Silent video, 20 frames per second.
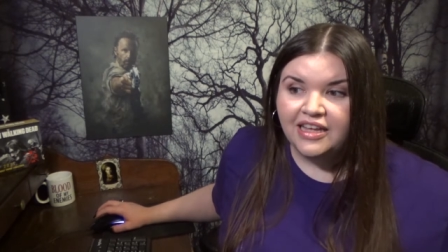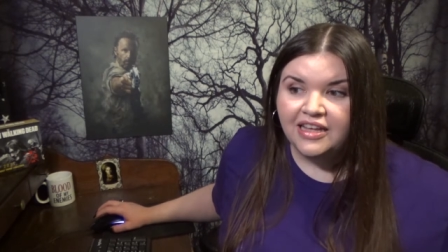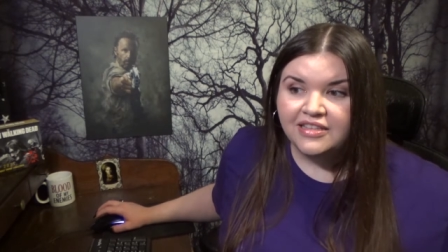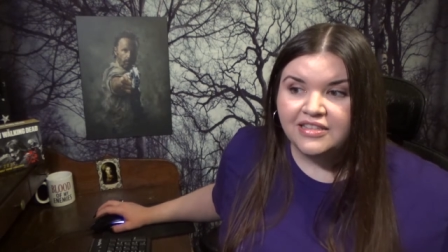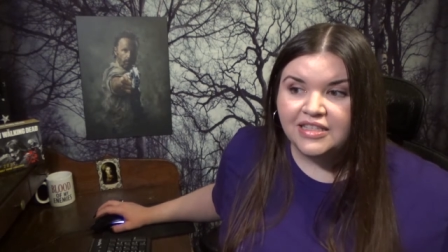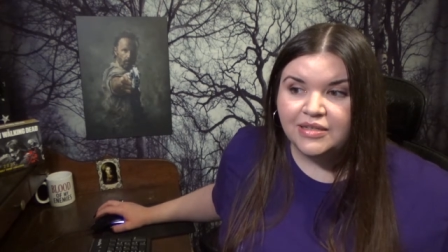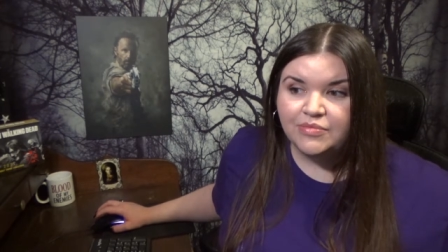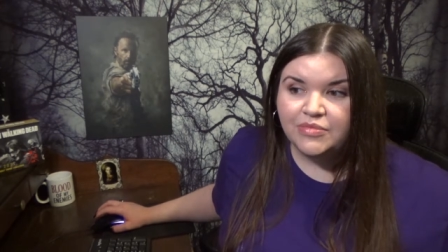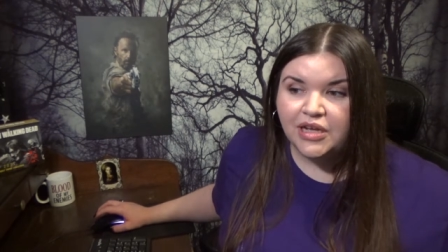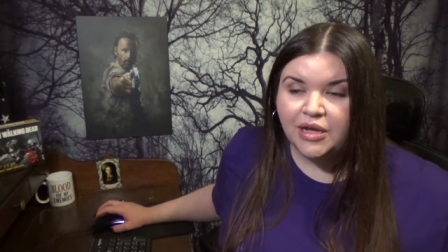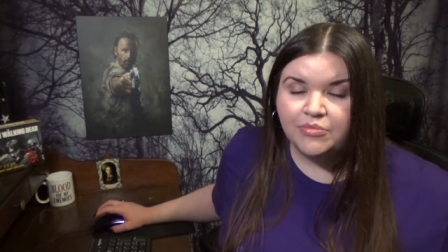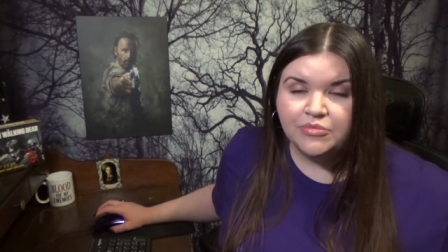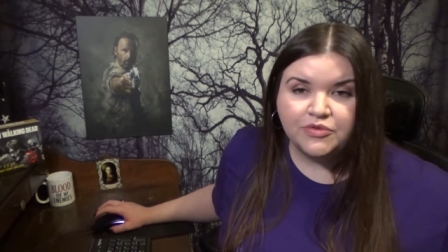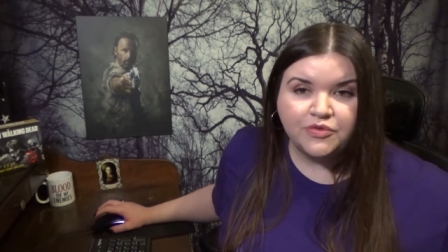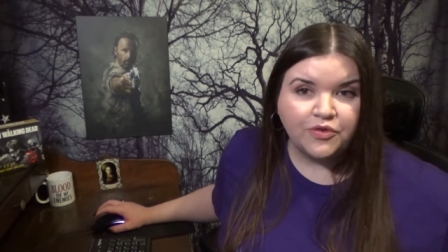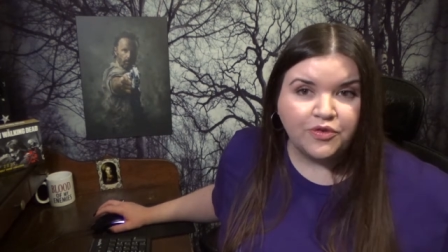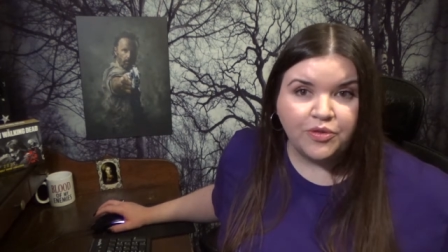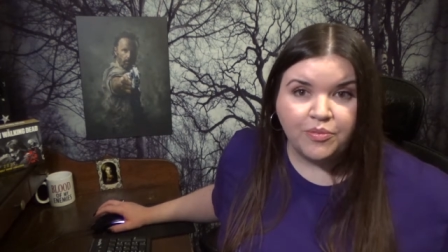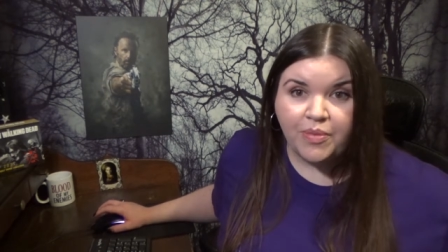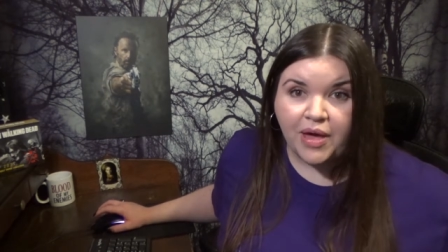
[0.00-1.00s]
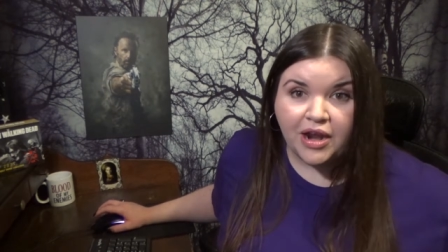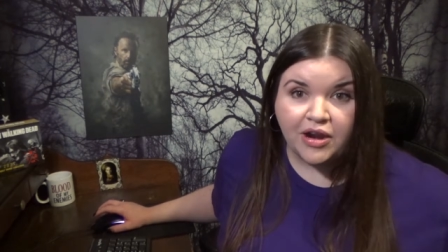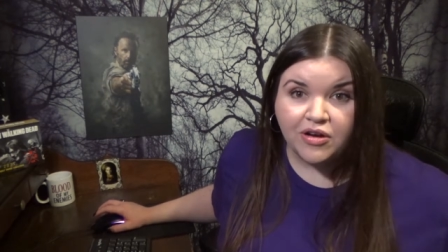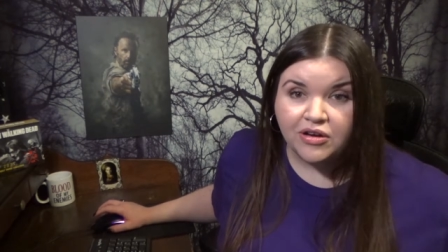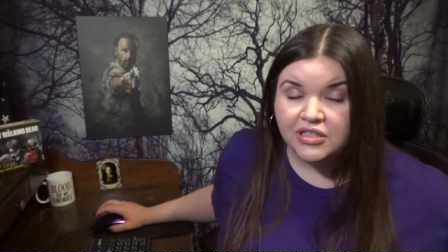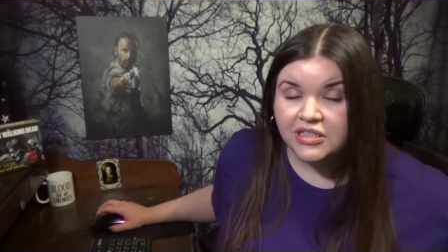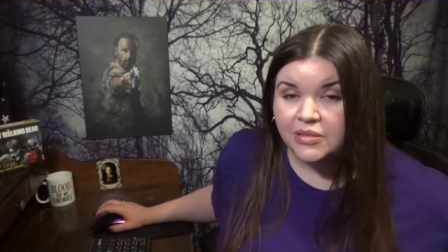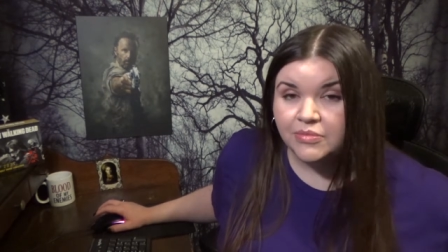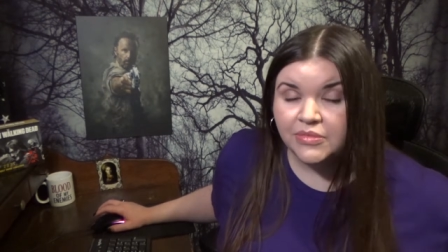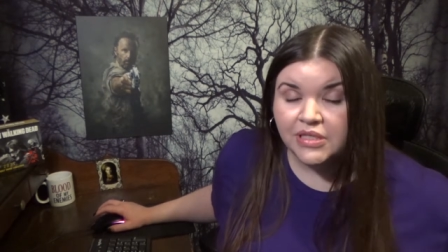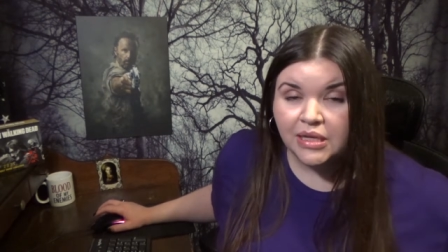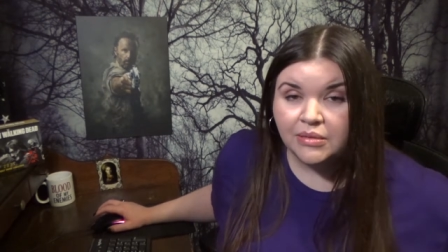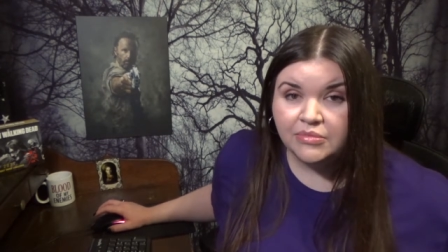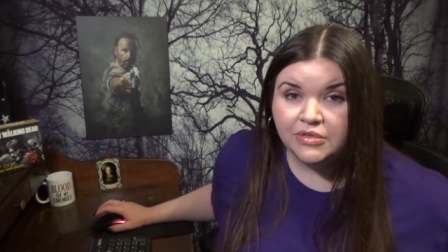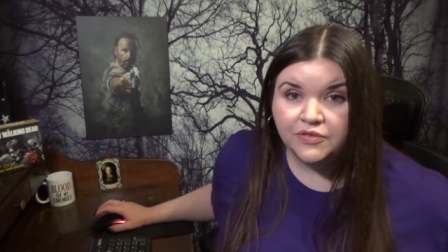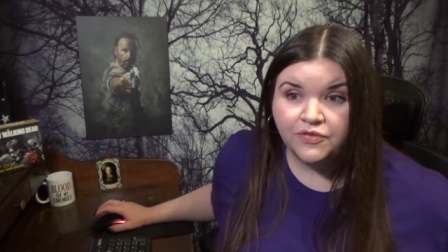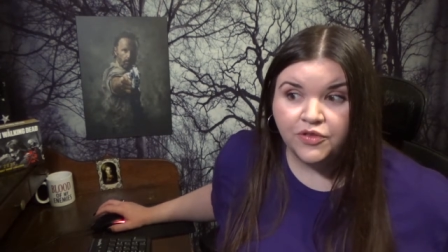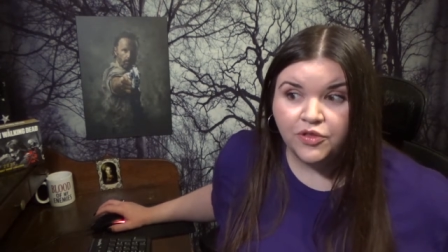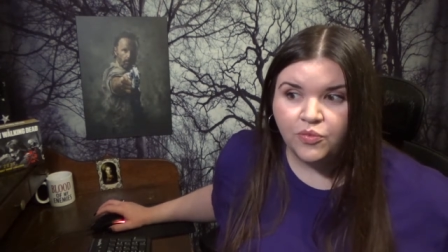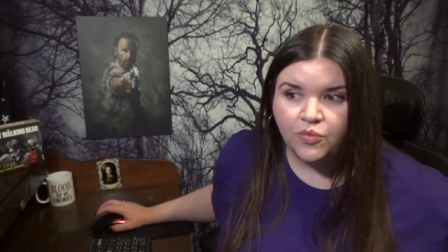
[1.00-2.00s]
sometimes for the better and
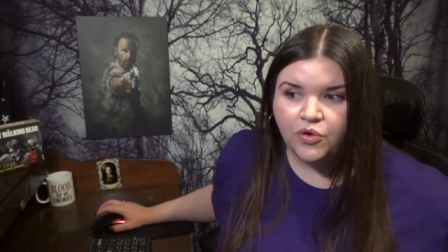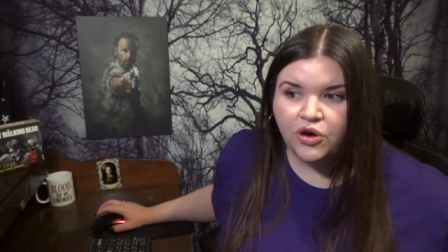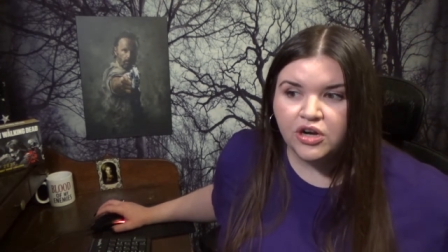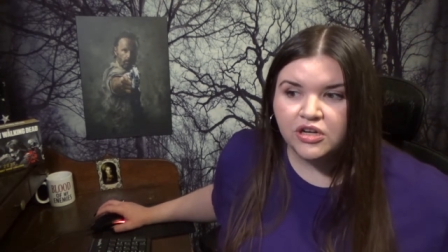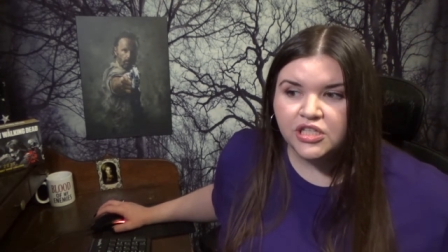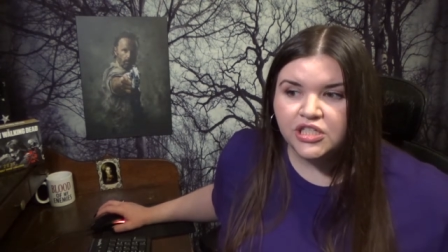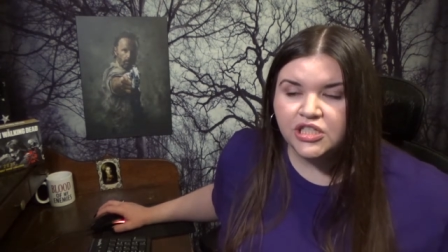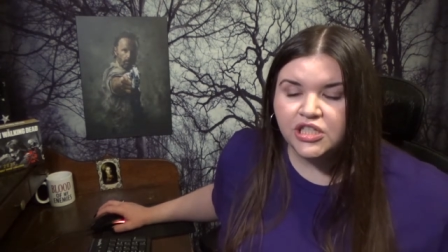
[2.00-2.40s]
sometimes for the worse.